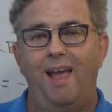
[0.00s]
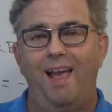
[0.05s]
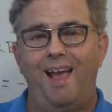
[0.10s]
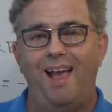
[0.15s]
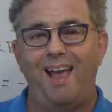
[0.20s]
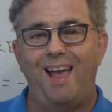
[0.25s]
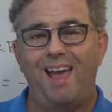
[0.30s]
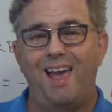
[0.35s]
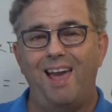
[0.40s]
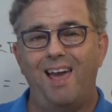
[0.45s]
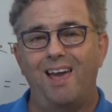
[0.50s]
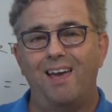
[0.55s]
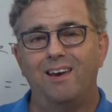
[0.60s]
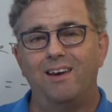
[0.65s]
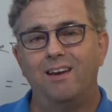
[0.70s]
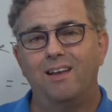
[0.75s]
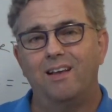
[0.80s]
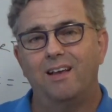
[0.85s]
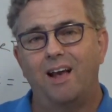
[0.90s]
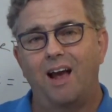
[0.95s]

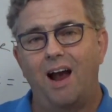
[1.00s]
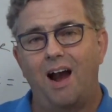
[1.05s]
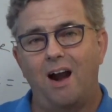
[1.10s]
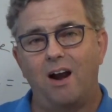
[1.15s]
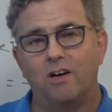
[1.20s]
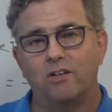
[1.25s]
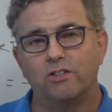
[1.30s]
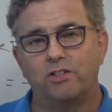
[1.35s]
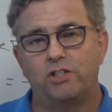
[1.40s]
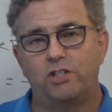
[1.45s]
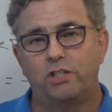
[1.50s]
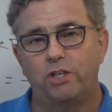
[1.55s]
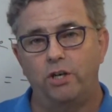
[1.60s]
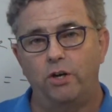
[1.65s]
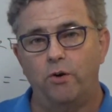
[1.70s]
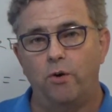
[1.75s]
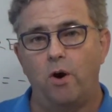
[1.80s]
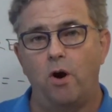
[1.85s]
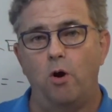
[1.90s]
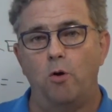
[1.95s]
And our
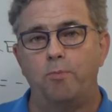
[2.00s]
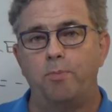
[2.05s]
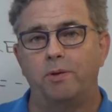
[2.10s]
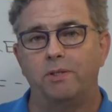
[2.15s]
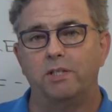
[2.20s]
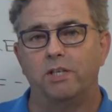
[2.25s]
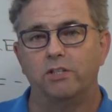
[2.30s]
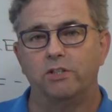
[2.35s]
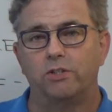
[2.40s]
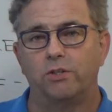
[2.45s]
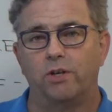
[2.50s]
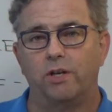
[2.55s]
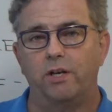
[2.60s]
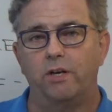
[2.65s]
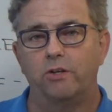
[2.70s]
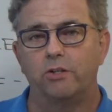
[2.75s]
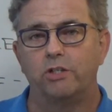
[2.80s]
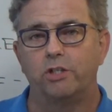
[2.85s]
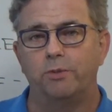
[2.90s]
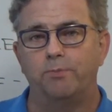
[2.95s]
zero potential
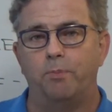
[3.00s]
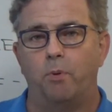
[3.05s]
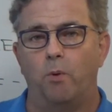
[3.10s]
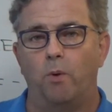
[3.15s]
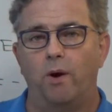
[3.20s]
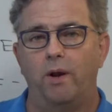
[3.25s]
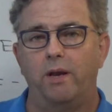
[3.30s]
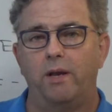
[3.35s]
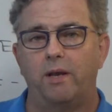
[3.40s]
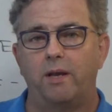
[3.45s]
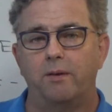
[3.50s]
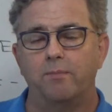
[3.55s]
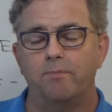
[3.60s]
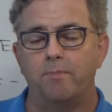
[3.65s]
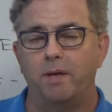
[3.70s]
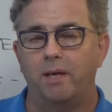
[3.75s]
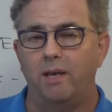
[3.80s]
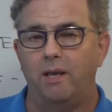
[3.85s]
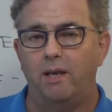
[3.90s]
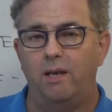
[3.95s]
energy point can
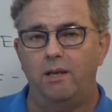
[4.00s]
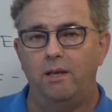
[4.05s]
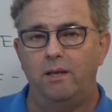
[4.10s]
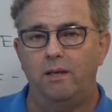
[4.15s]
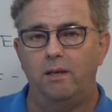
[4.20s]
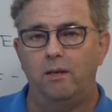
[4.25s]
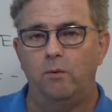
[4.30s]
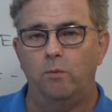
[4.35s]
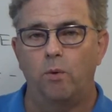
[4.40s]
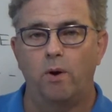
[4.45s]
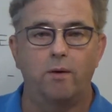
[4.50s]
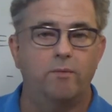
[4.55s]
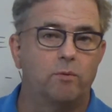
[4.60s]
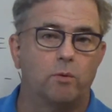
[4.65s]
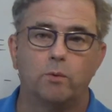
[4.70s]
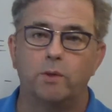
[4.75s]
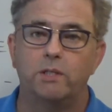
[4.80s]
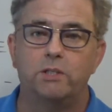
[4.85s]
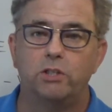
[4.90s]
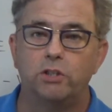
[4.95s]
be wherever
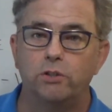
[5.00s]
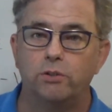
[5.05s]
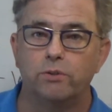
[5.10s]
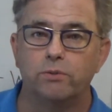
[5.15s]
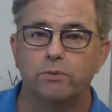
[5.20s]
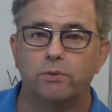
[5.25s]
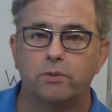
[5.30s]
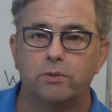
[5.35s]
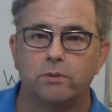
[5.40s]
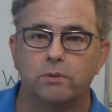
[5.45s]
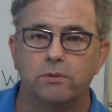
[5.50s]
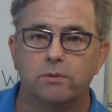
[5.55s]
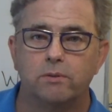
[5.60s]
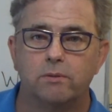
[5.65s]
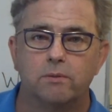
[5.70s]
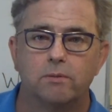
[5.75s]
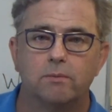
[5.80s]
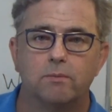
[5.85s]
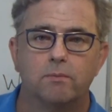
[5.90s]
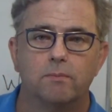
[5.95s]
we choose.
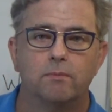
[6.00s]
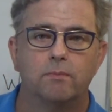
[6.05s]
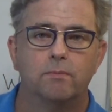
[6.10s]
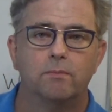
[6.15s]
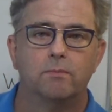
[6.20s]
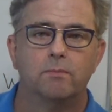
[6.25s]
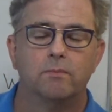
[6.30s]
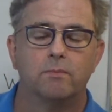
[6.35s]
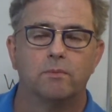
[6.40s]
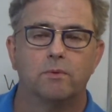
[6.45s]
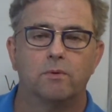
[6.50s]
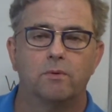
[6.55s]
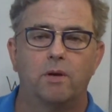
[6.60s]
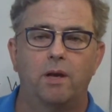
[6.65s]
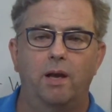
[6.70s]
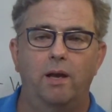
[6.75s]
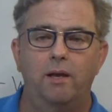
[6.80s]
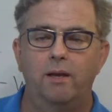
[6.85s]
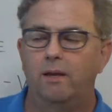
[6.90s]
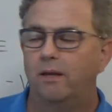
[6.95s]

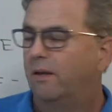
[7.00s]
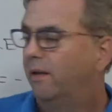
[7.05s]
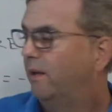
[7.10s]
Okay?